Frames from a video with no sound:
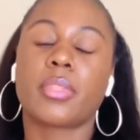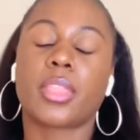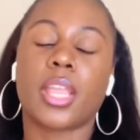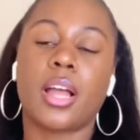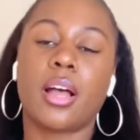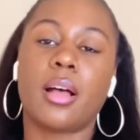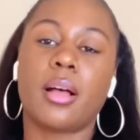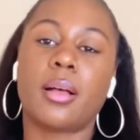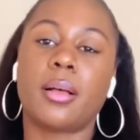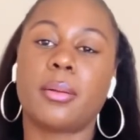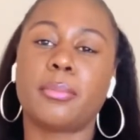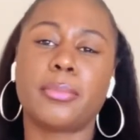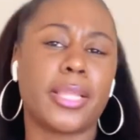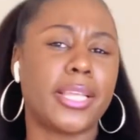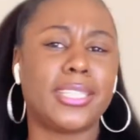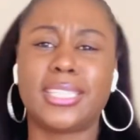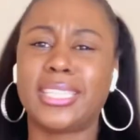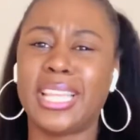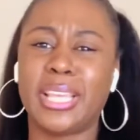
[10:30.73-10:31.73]

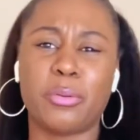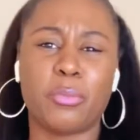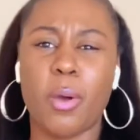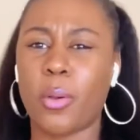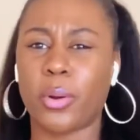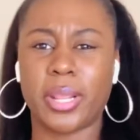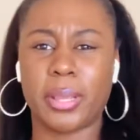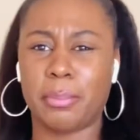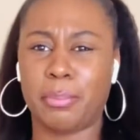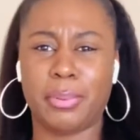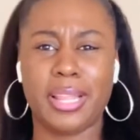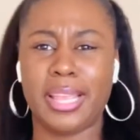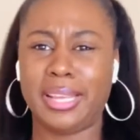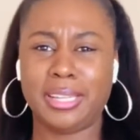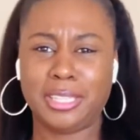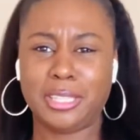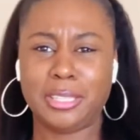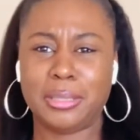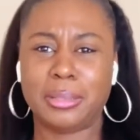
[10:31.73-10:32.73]
and see, won't it
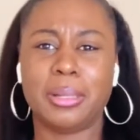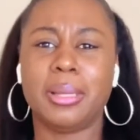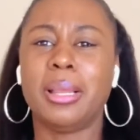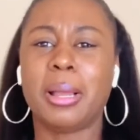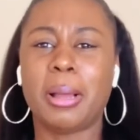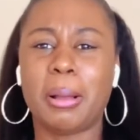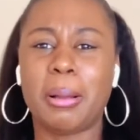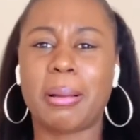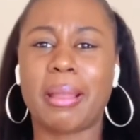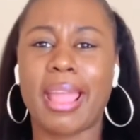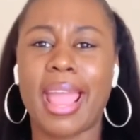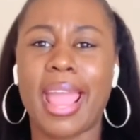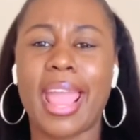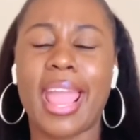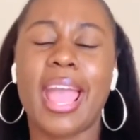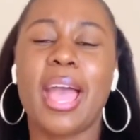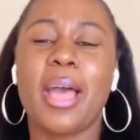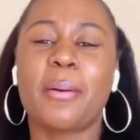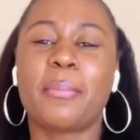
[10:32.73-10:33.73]
bless you?
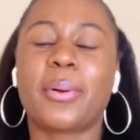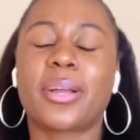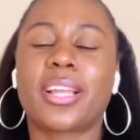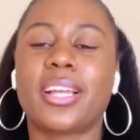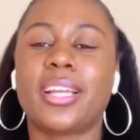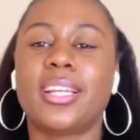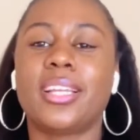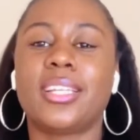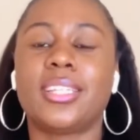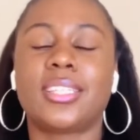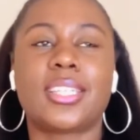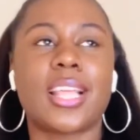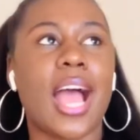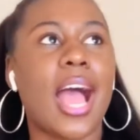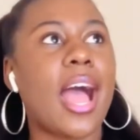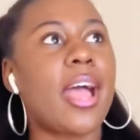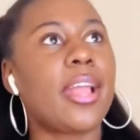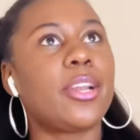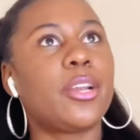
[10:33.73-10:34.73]
Okay, because
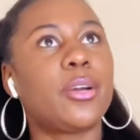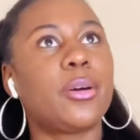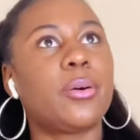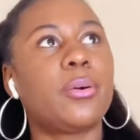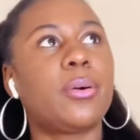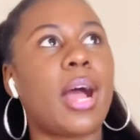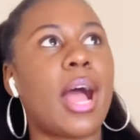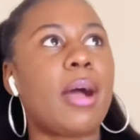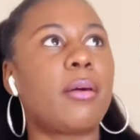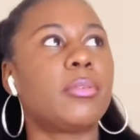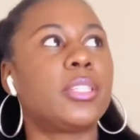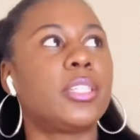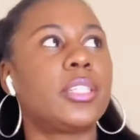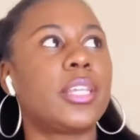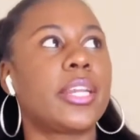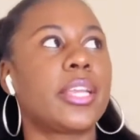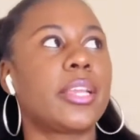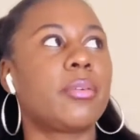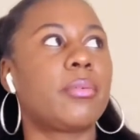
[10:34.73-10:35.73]
I know I was
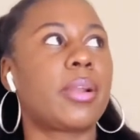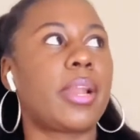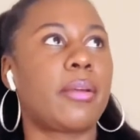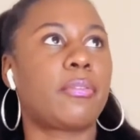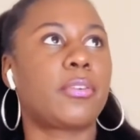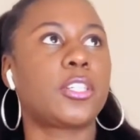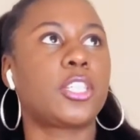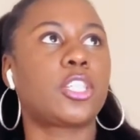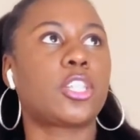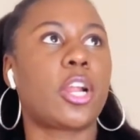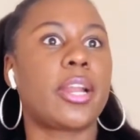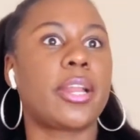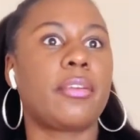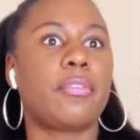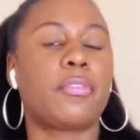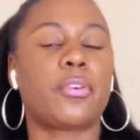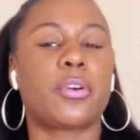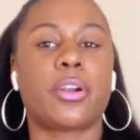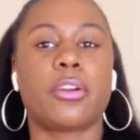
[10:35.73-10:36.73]
studying when I first
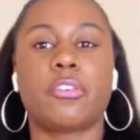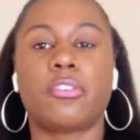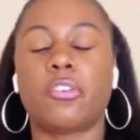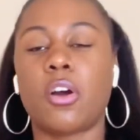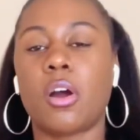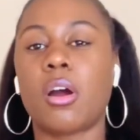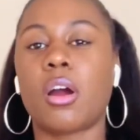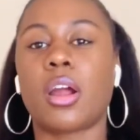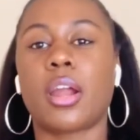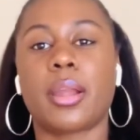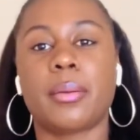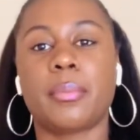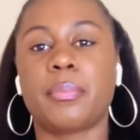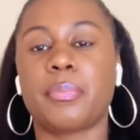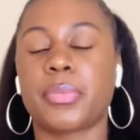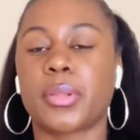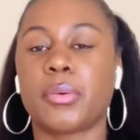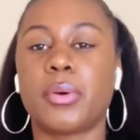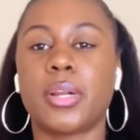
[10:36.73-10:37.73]
started for a
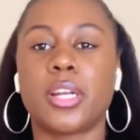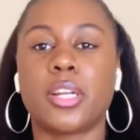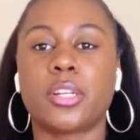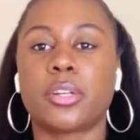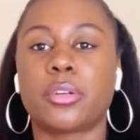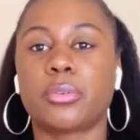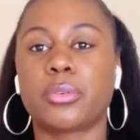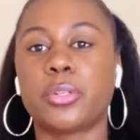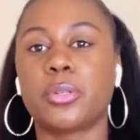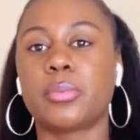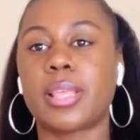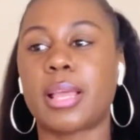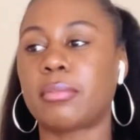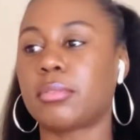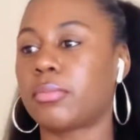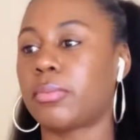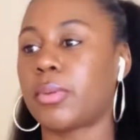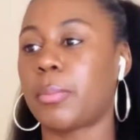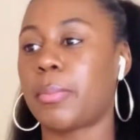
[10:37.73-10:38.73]
farm. One of the groups, I
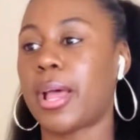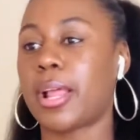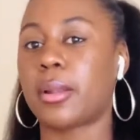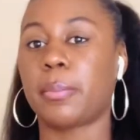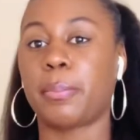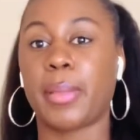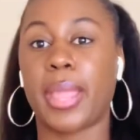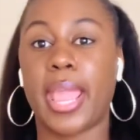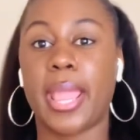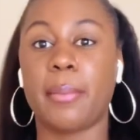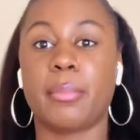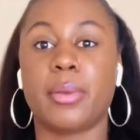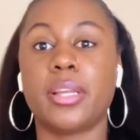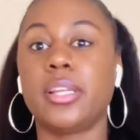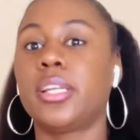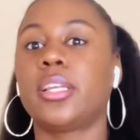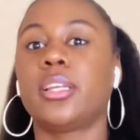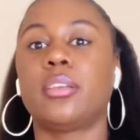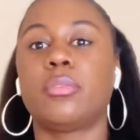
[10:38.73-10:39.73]
was about to pay
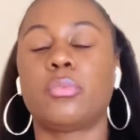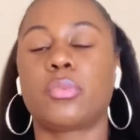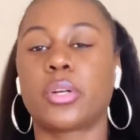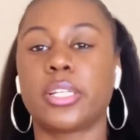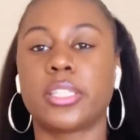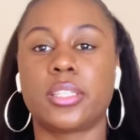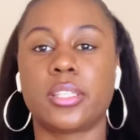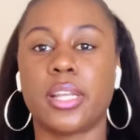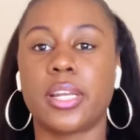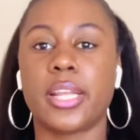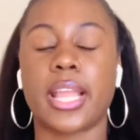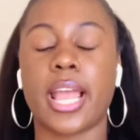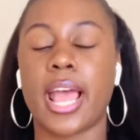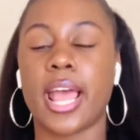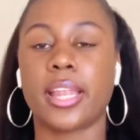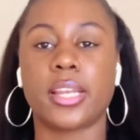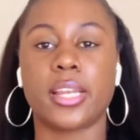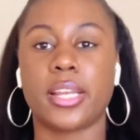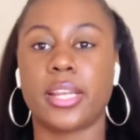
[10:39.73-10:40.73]
money for a study
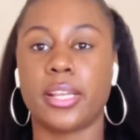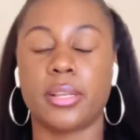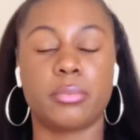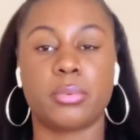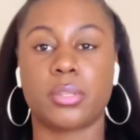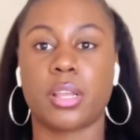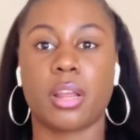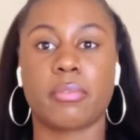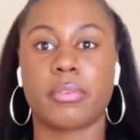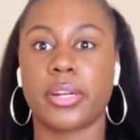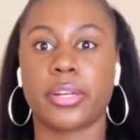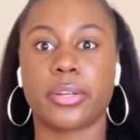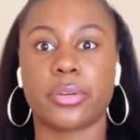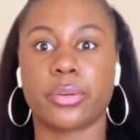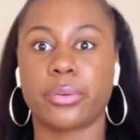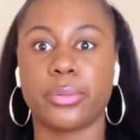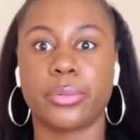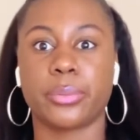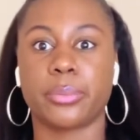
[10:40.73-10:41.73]
guide, it was already in the
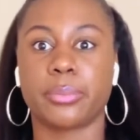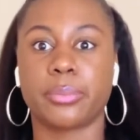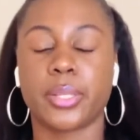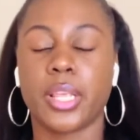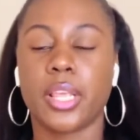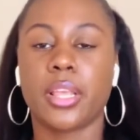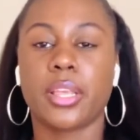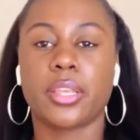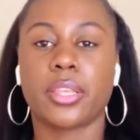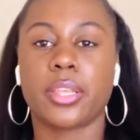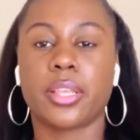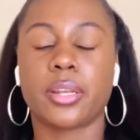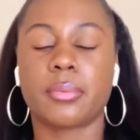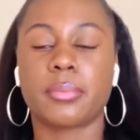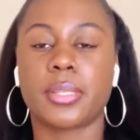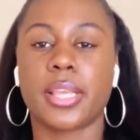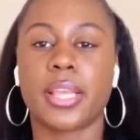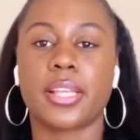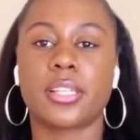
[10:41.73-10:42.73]
group. You know
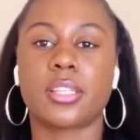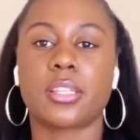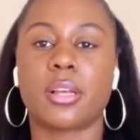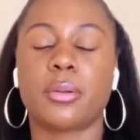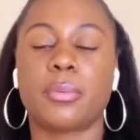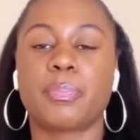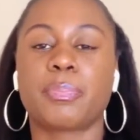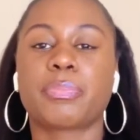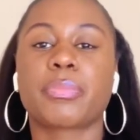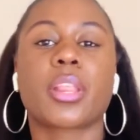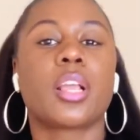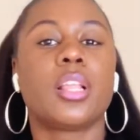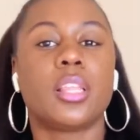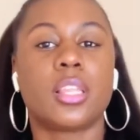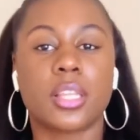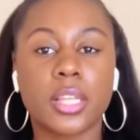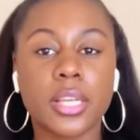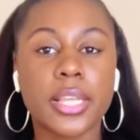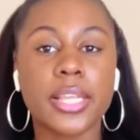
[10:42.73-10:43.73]
what I'm saying? So
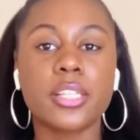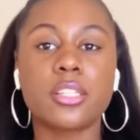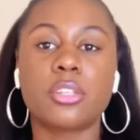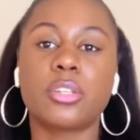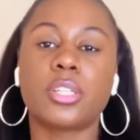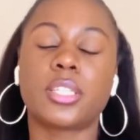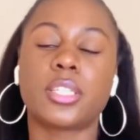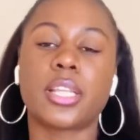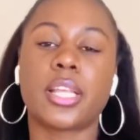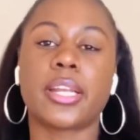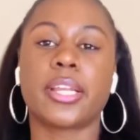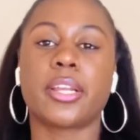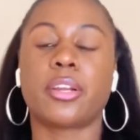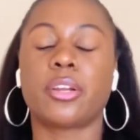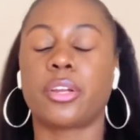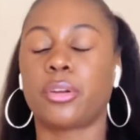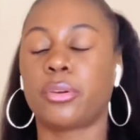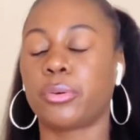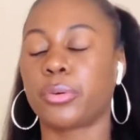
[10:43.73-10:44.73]
look into the
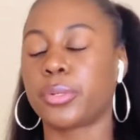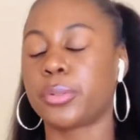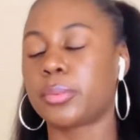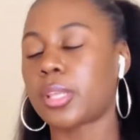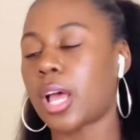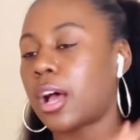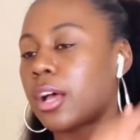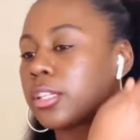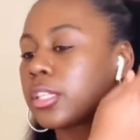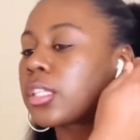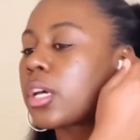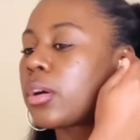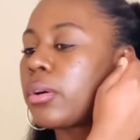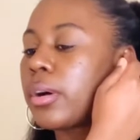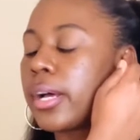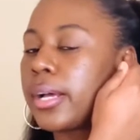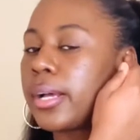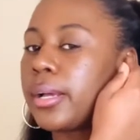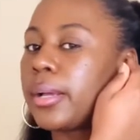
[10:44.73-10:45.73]
study groups.
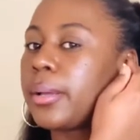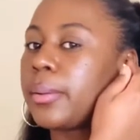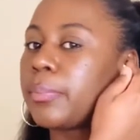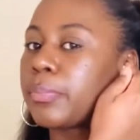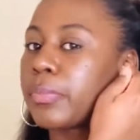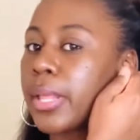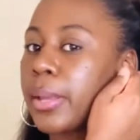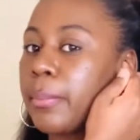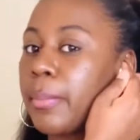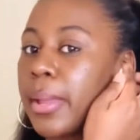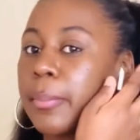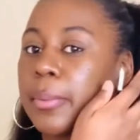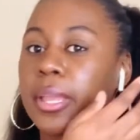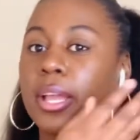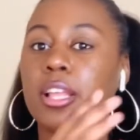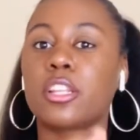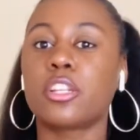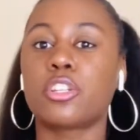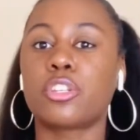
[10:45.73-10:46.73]
Also, it may be
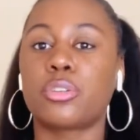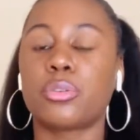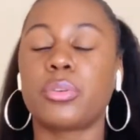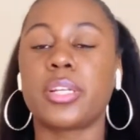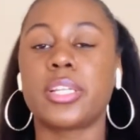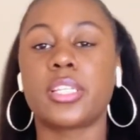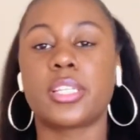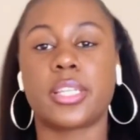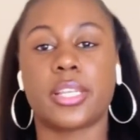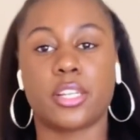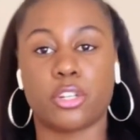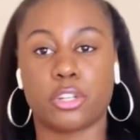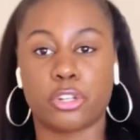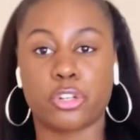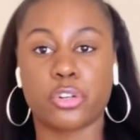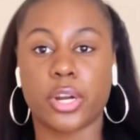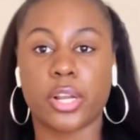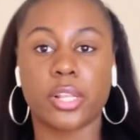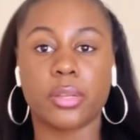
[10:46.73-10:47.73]
other students that are
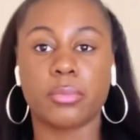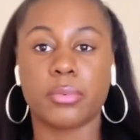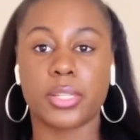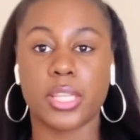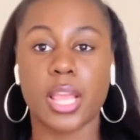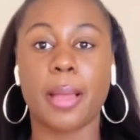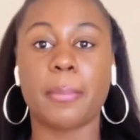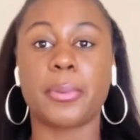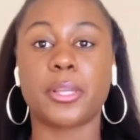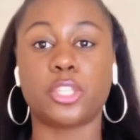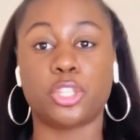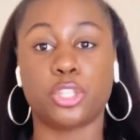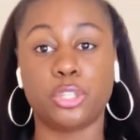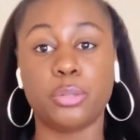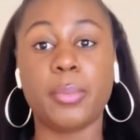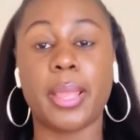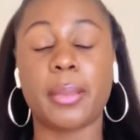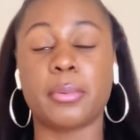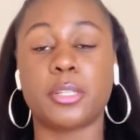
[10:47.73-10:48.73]
struggling with topics
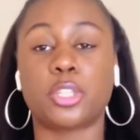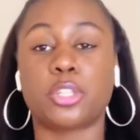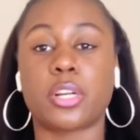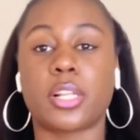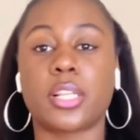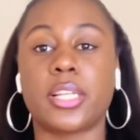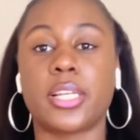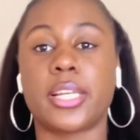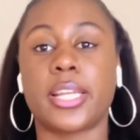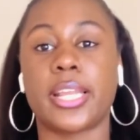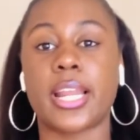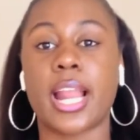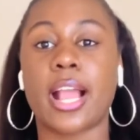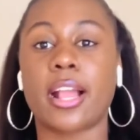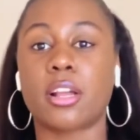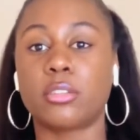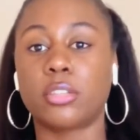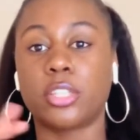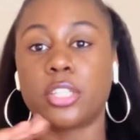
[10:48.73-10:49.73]
you may be struggling in.
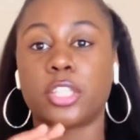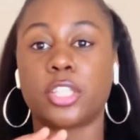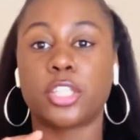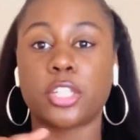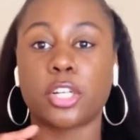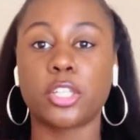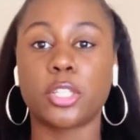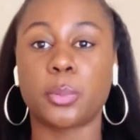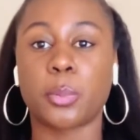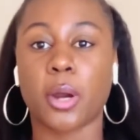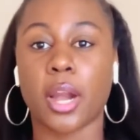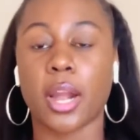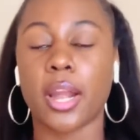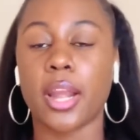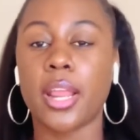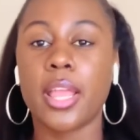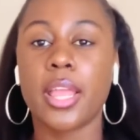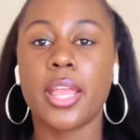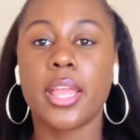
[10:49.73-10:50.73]
I go to the search
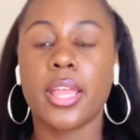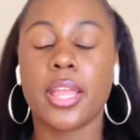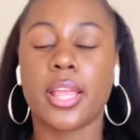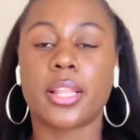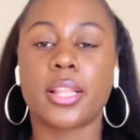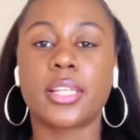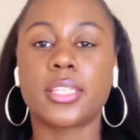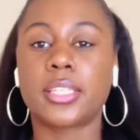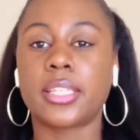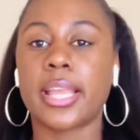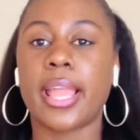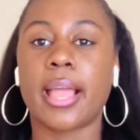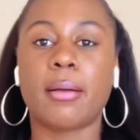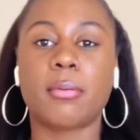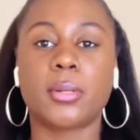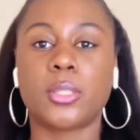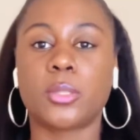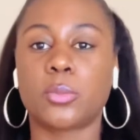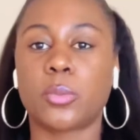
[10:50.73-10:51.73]
bar, and let's say I
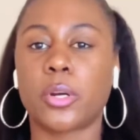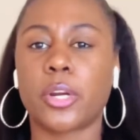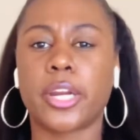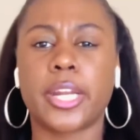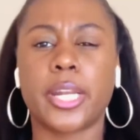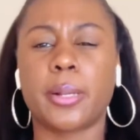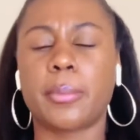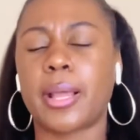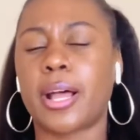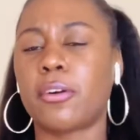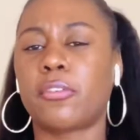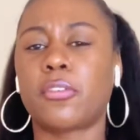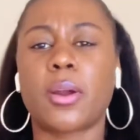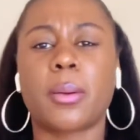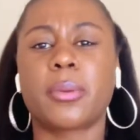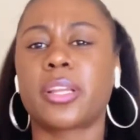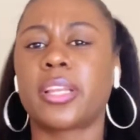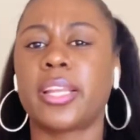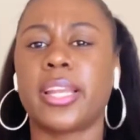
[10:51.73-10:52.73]
was worried about
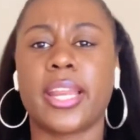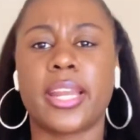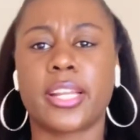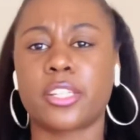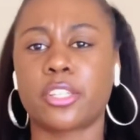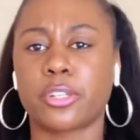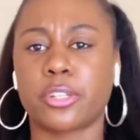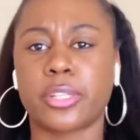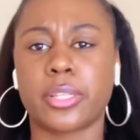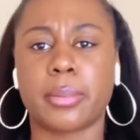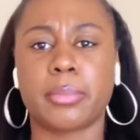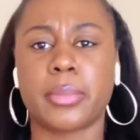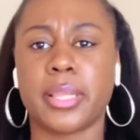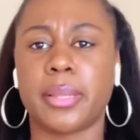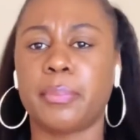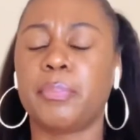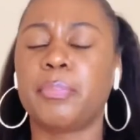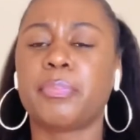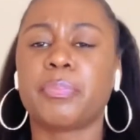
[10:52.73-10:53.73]
pharmacokinetics or something.